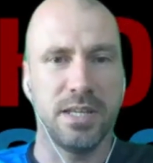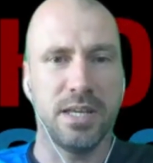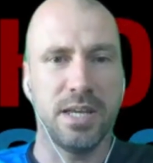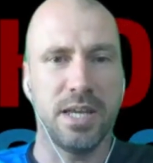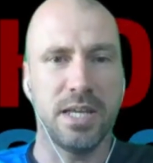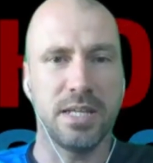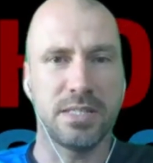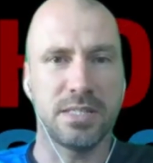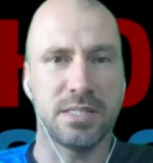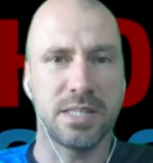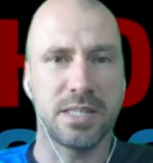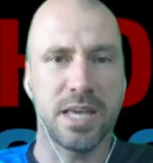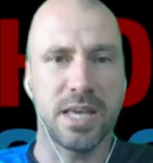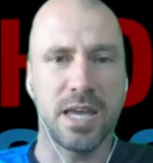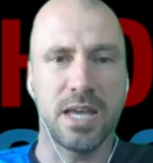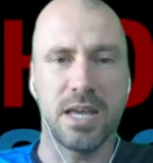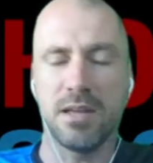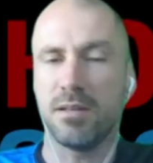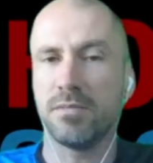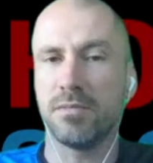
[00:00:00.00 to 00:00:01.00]
It's
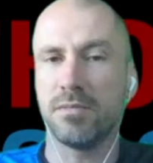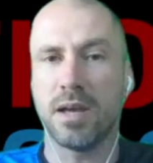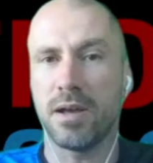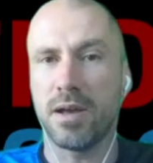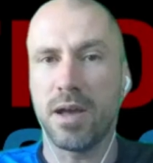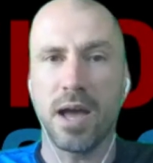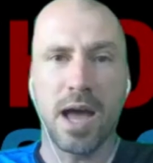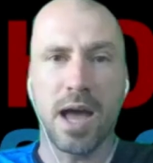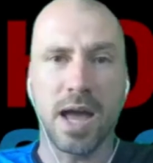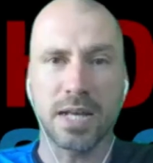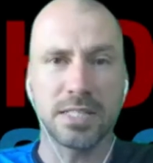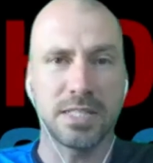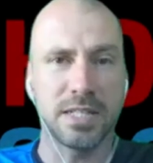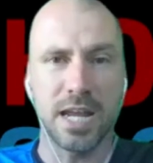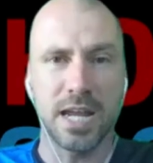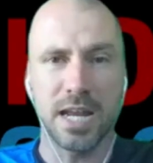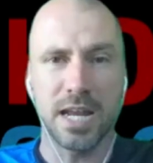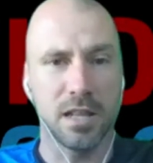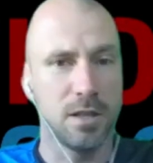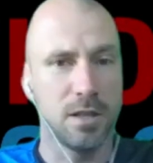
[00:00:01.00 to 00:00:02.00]
the yeah.
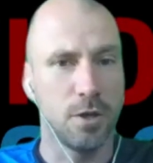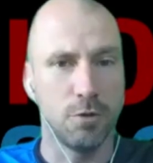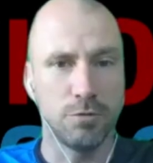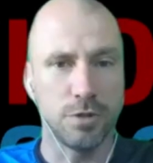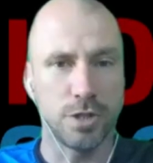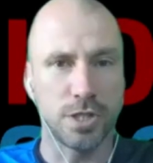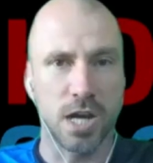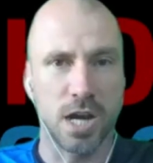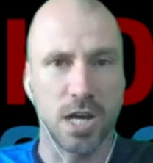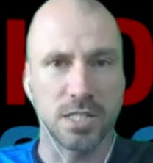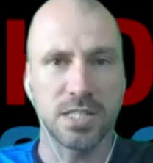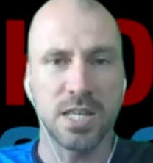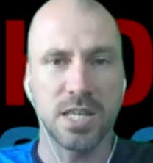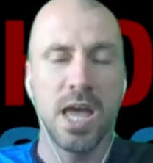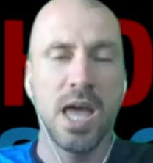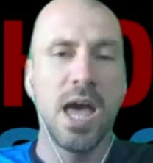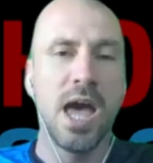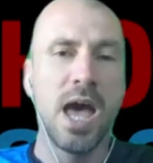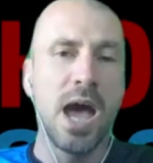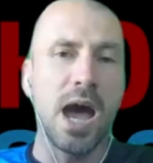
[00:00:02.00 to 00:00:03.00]
accidental low shots.
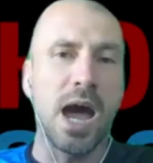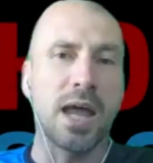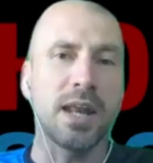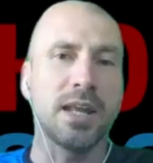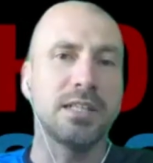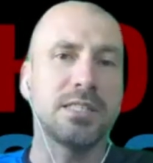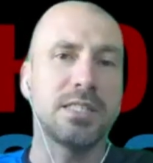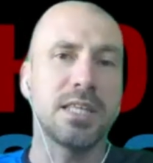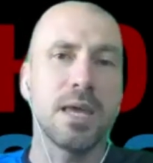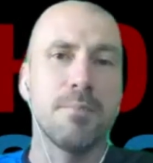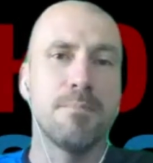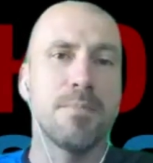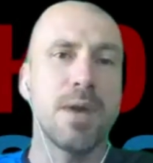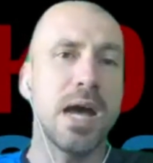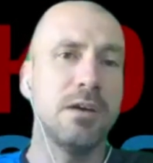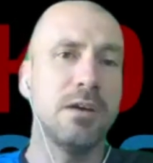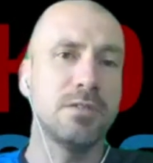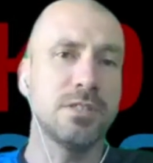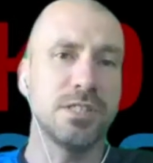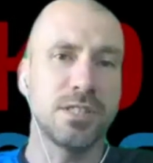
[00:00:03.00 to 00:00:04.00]
And it's the
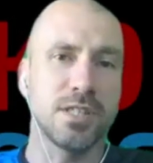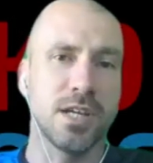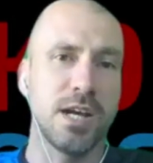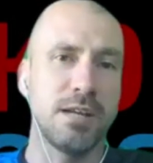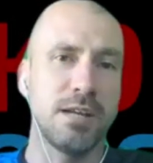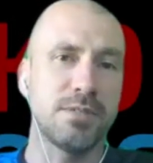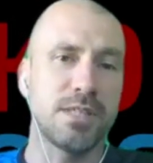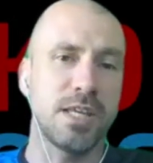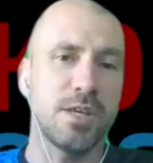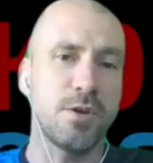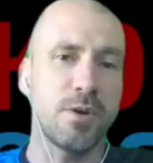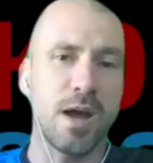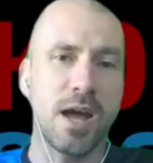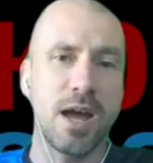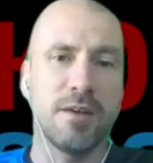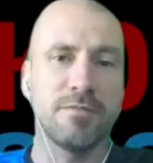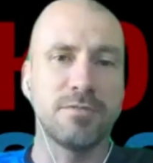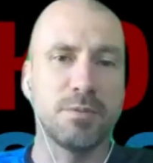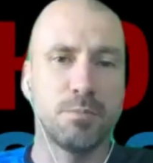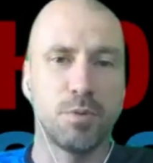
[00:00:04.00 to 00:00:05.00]
amount of times that you
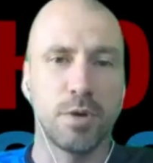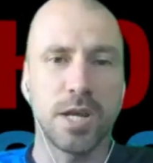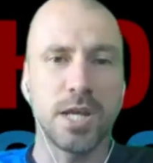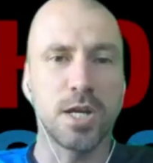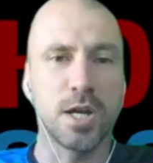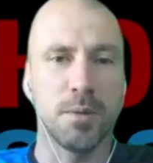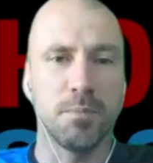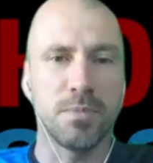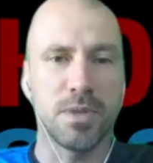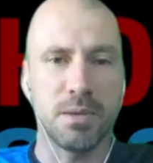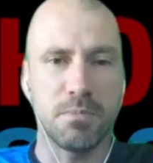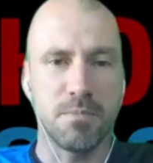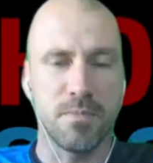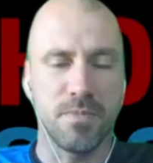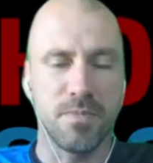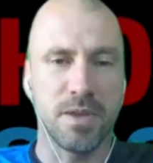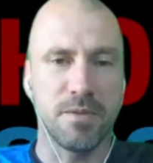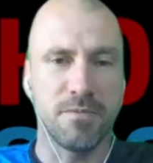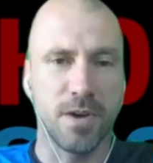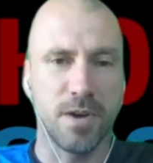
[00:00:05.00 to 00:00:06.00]
have to break up the,
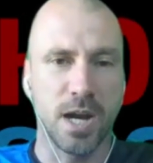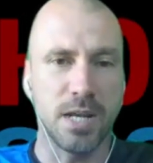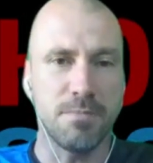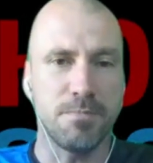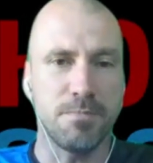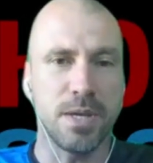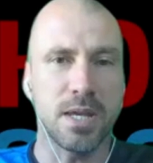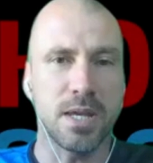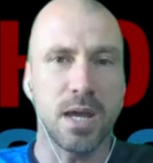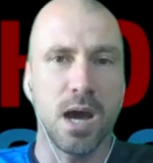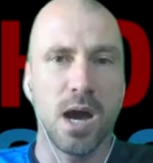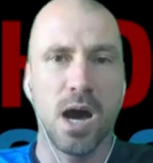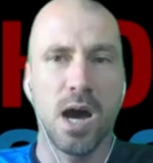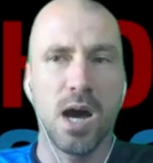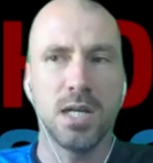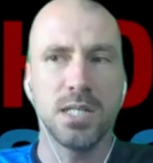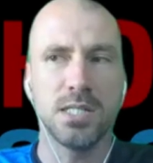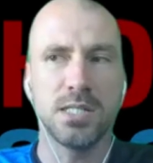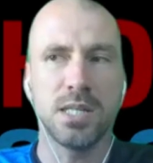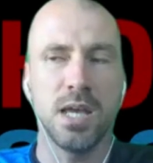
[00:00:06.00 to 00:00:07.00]
the fight,
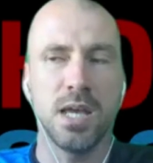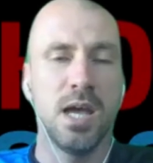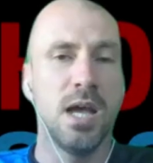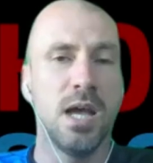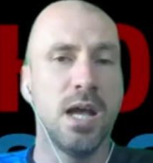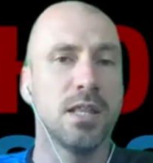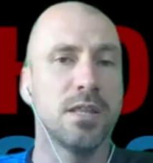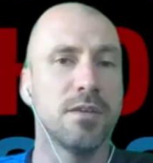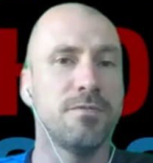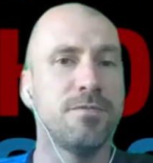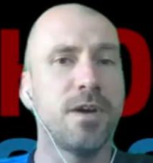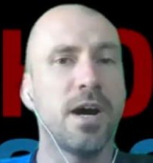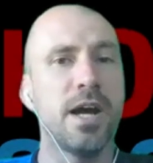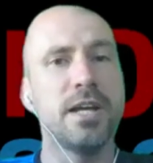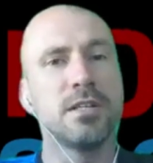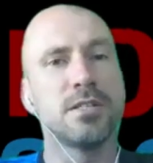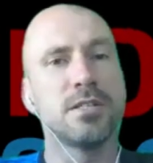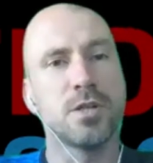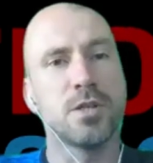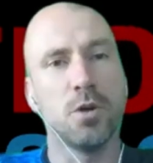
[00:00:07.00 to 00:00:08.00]
because the
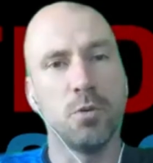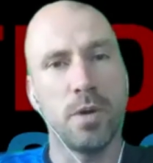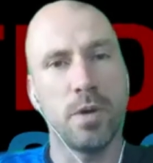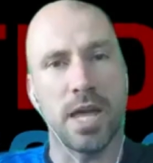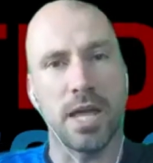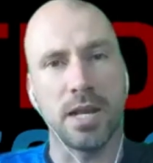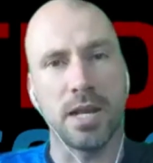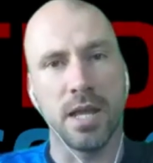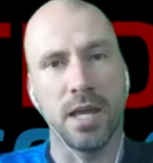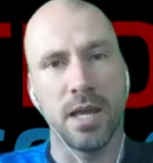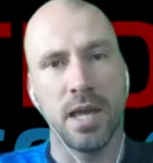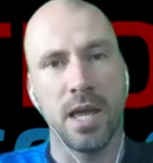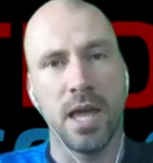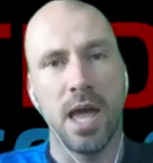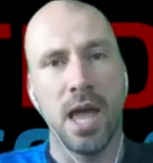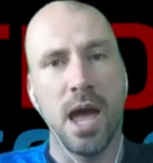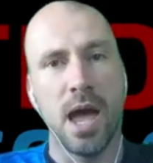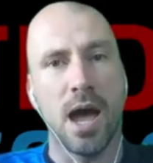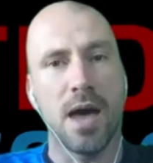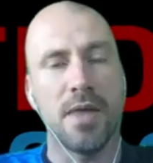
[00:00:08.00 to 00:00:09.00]
fighters go in
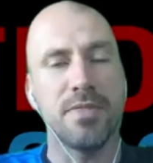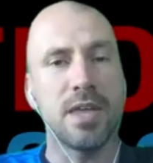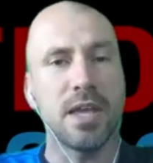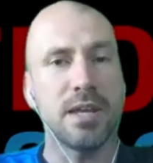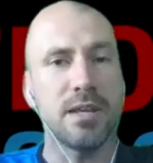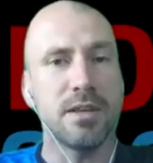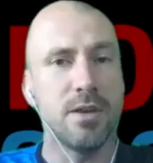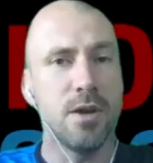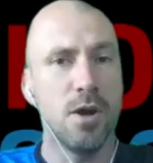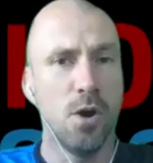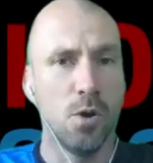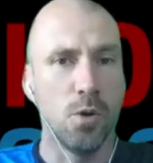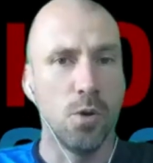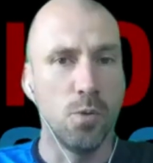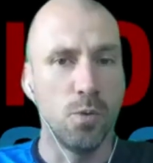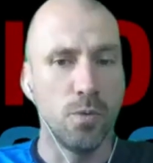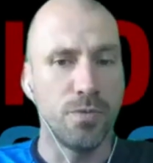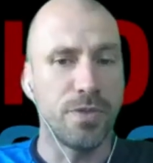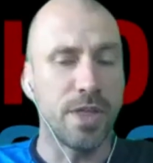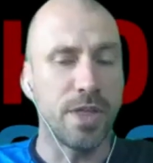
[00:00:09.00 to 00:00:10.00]
and they
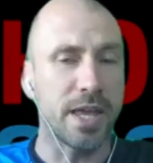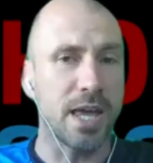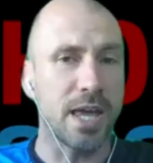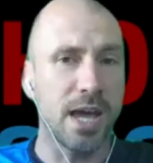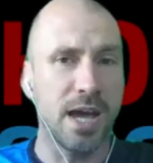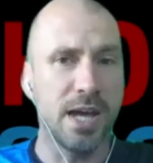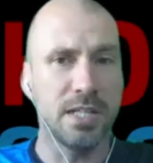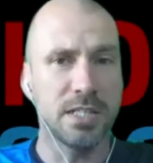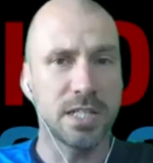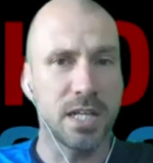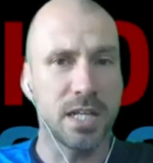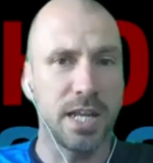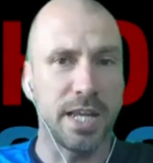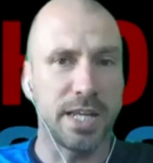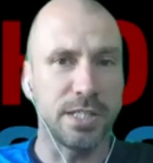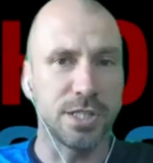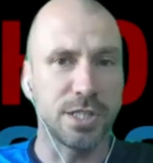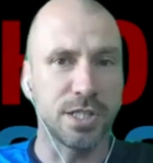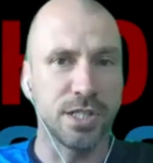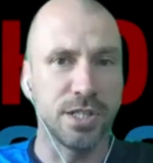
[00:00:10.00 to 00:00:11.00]
know they can't
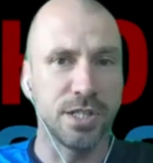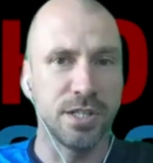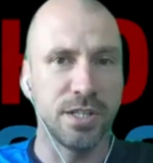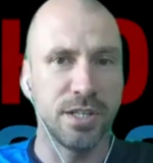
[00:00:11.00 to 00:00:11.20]
clinch.